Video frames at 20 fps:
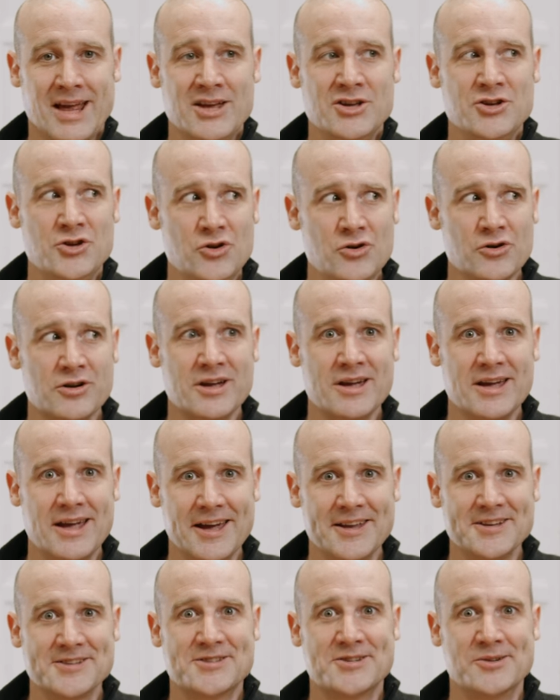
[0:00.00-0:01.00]
You can
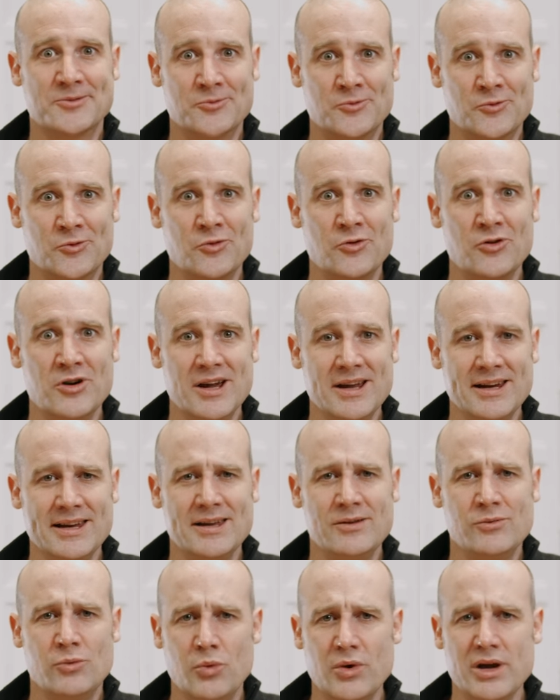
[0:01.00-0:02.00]
get some
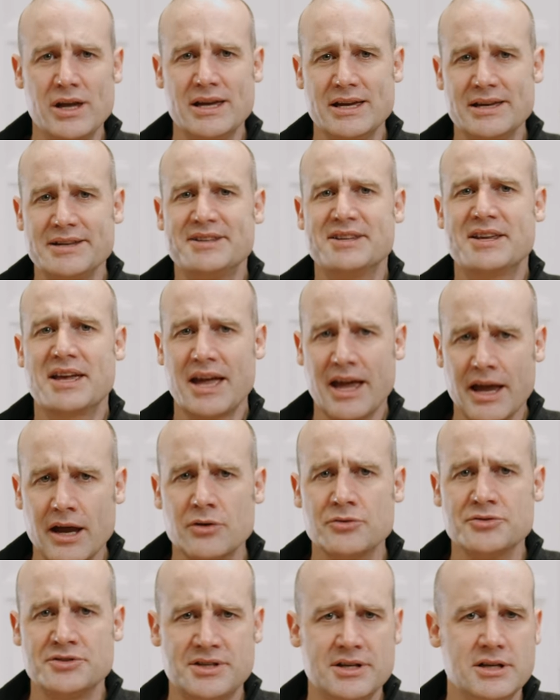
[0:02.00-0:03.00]
really weird,
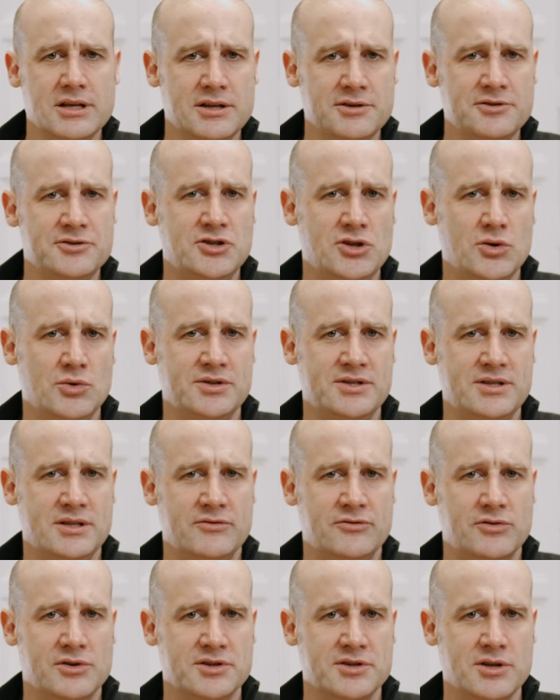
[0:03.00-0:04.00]

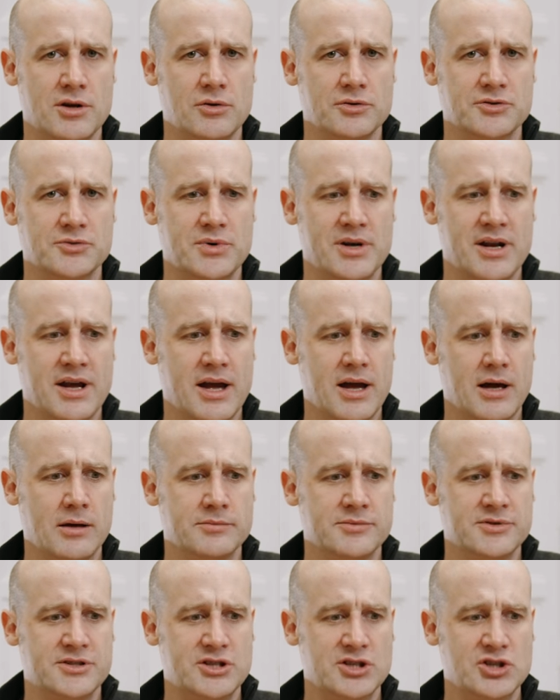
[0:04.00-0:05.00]
counterintuitive results when it
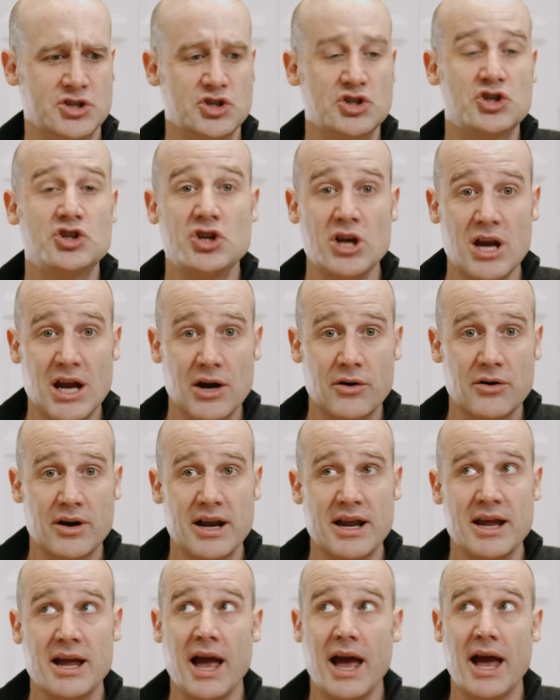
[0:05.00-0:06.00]
comes to
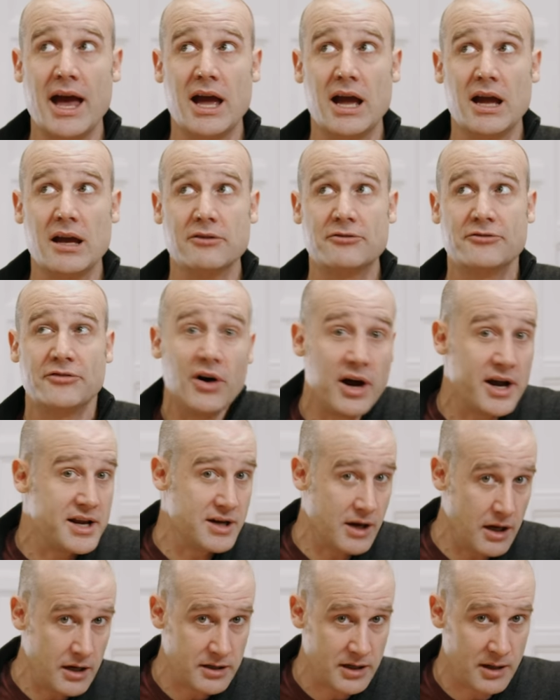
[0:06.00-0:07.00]
sharing a
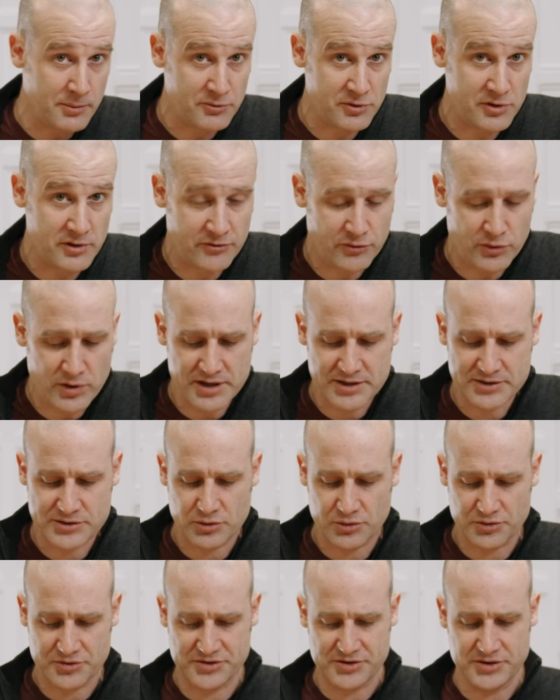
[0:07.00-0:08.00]
finite number of
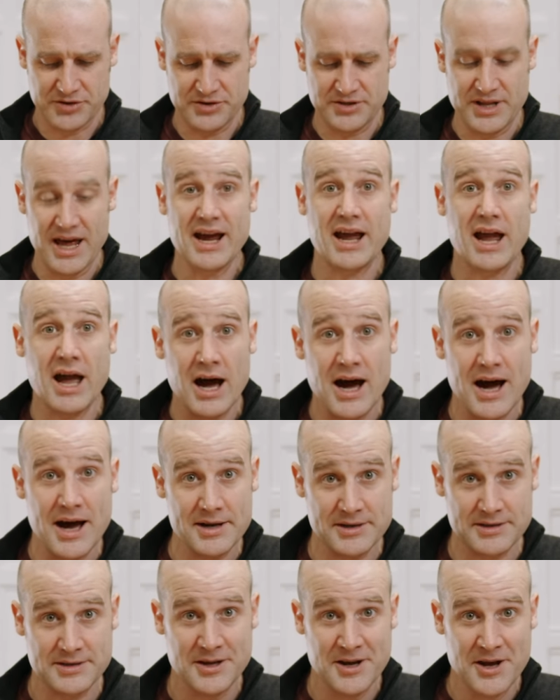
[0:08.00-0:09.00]
resources that
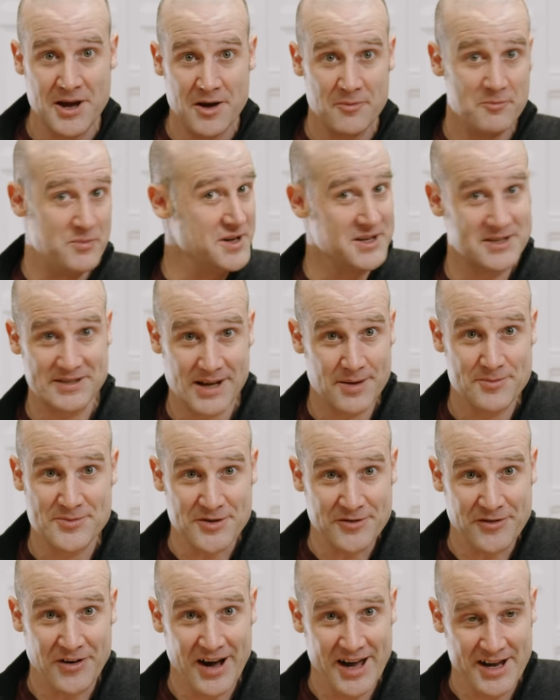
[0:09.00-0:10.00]
can't be
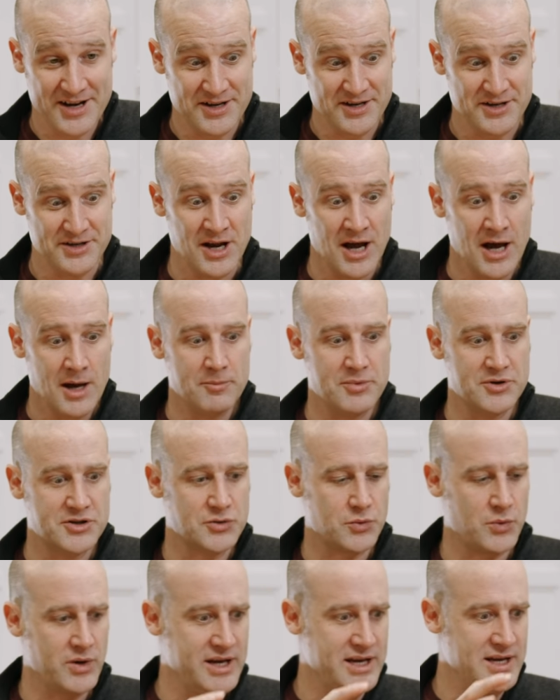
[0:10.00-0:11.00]
subdivided
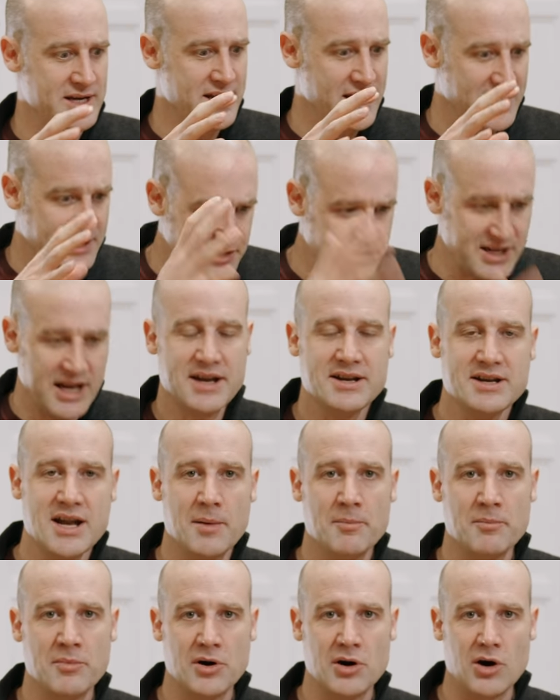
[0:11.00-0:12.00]
between a set
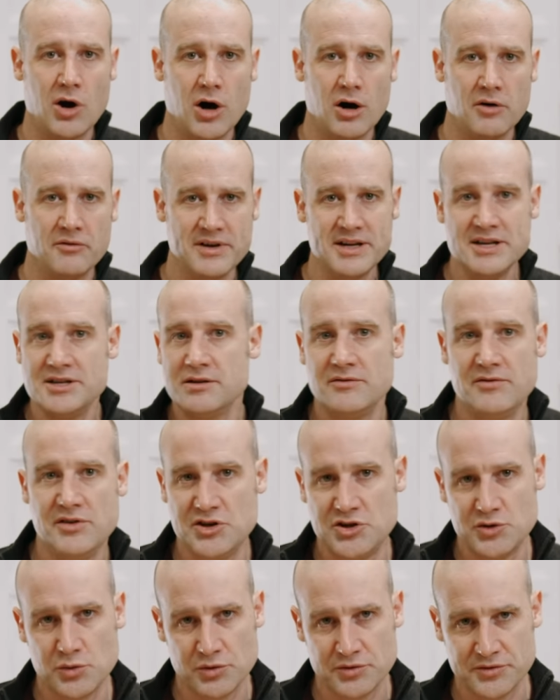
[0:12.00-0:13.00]
number of
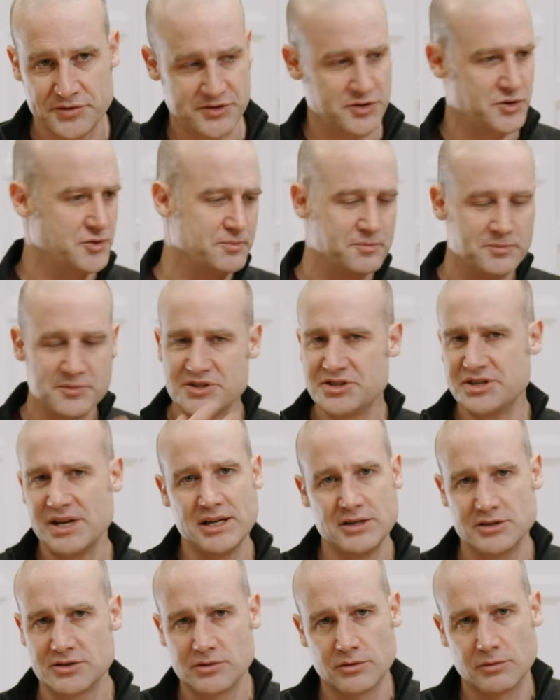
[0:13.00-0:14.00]
individuals or
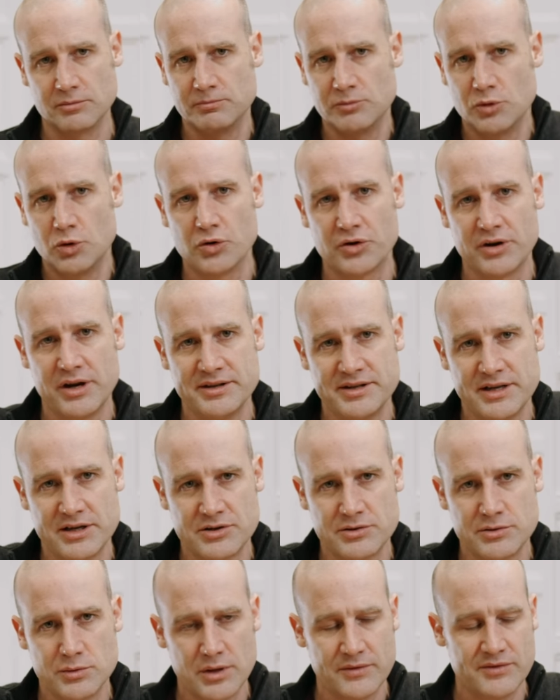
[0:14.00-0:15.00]
states or
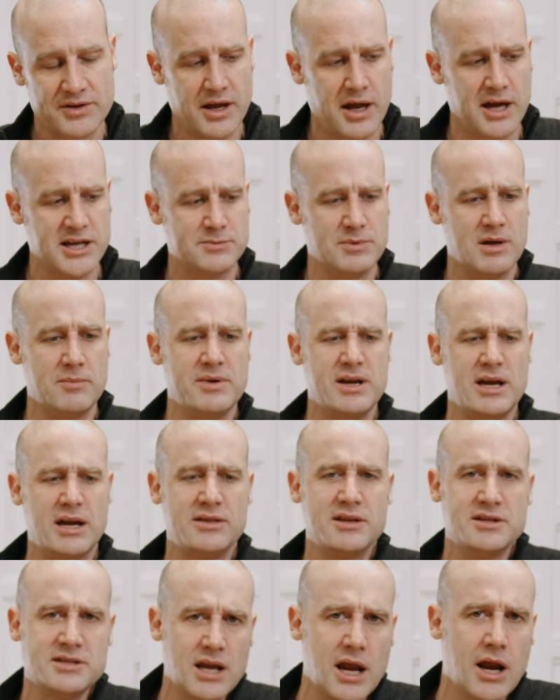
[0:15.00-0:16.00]
organizations, whatever the case may be.
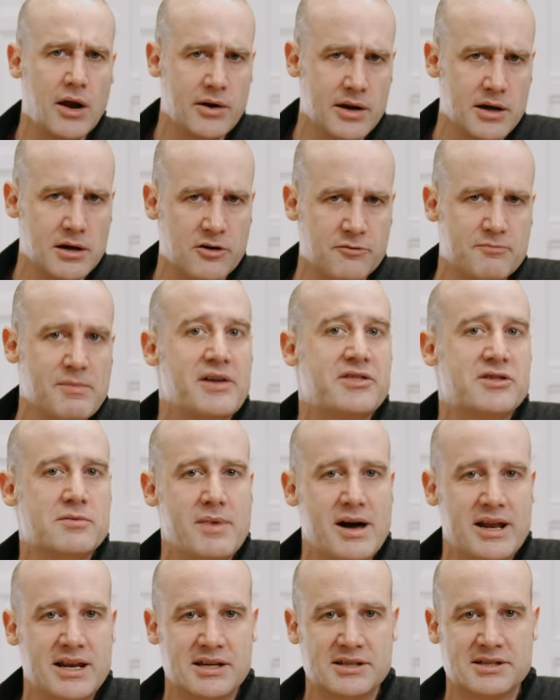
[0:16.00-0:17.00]
And this area of
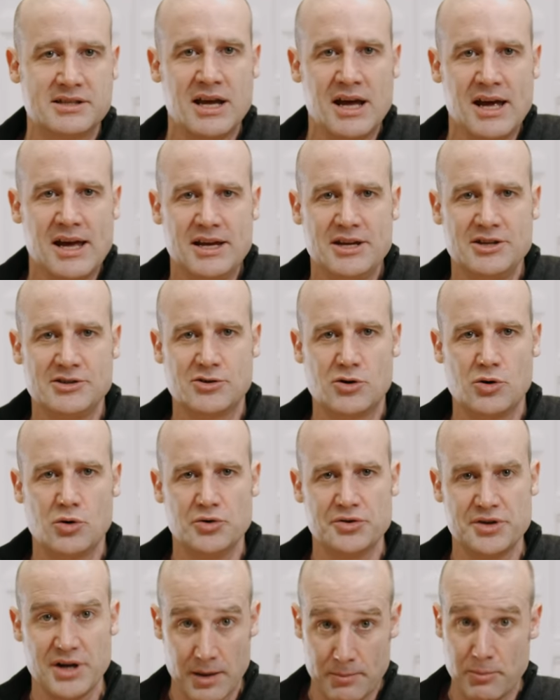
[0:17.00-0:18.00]
mathematics is
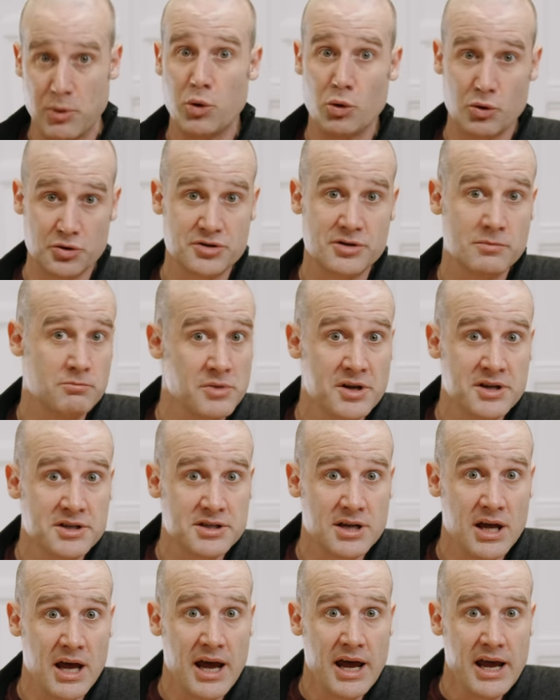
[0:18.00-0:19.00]
called apportionment.